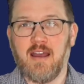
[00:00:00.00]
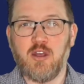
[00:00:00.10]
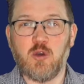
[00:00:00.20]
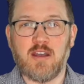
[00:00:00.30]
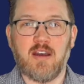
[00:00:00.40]

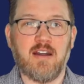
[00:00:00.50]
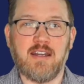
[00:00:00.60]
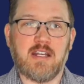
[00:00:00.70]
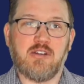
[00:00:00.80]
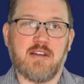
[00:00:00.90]
You can
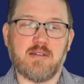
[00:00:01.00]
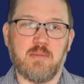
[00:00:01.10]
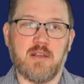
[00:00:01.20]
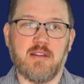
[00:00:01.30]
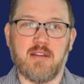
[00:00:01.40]
contact John
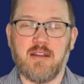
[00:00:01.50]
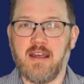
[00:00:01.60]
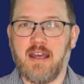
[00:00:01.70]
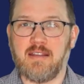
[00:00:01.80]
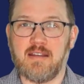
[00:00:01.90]
Smith
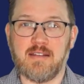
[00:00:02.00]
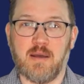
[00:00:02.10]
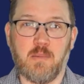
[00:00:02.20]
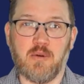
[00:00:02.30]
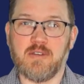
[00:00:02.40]
at this number,